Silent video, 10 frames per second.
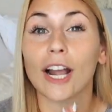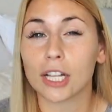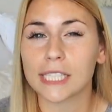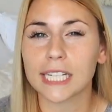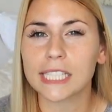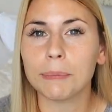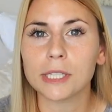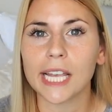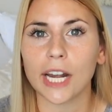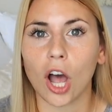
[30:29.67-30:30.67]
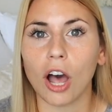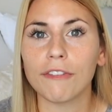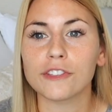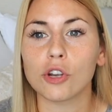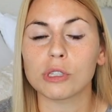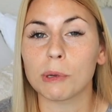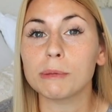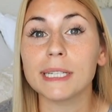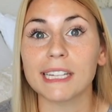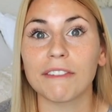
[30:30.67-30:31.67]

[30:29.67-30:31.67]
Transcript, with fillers: I got 60% off, so it's supposed to be